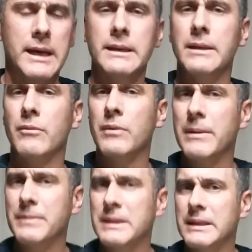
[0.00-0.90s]
is it
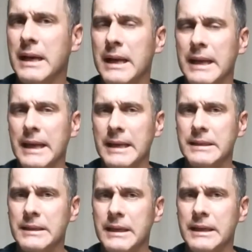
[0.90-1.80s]
rips kind of
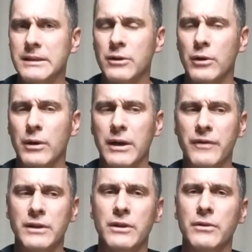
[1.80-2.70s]
easily, so
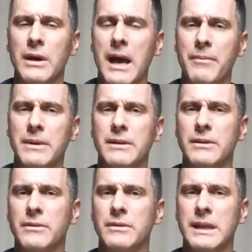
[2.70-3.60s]
if you do happen
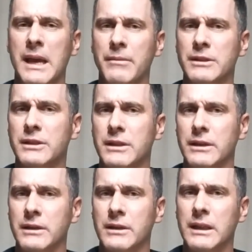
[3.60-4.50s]
to damage
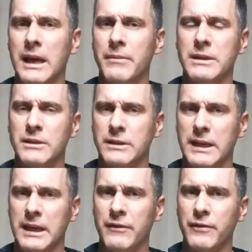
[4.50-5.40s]
the clam as you're
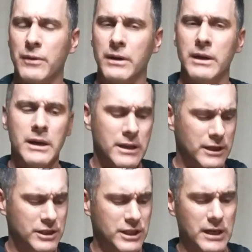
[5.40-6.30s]
digging for it,
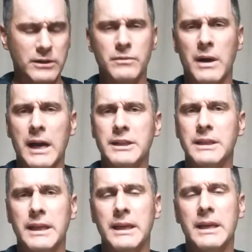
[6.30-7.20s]
the shells will
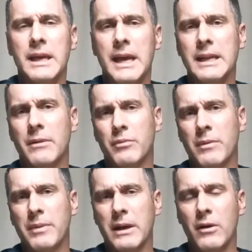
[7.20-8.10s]
actually end up
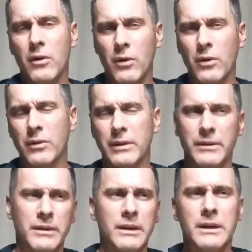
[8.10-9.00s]
ripping a hole,
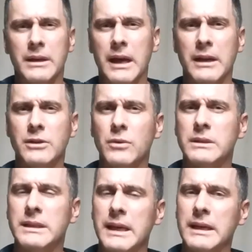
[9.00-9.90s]
and kind of
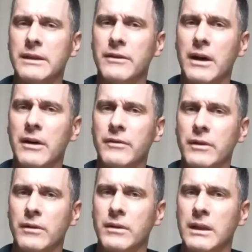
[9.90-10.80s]
towards the end of
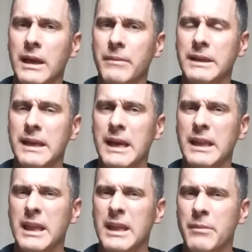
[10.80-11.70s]
your clamming day,
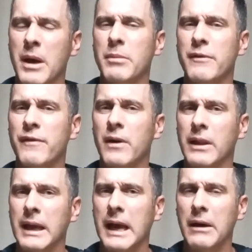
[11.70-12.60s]
they might be
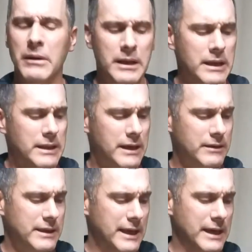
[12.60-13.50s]
falling out. The
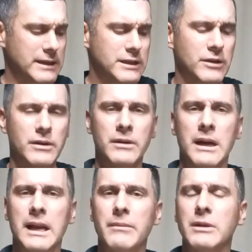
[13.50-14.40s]
other thing is you're
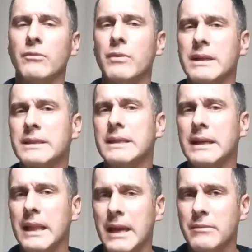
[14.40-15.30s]
not able to rinse the
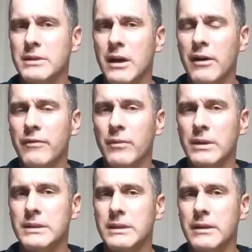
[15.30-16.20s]
clams off
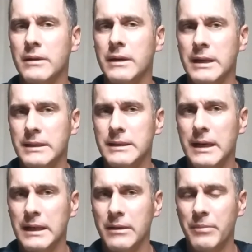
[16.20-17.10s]
once they're
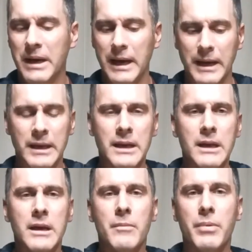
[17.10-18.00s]
inside the bag.
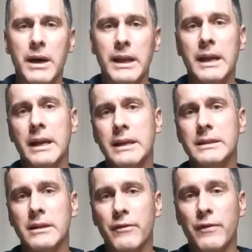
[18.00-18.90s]
But it
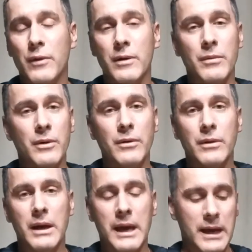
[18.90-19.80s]
is an
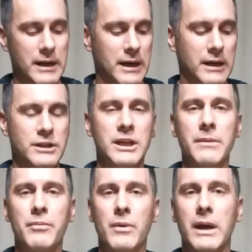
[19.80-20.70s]
affordable and
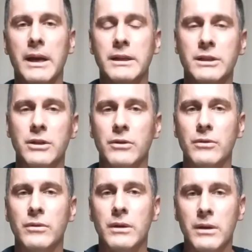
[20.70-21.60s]
cheap way to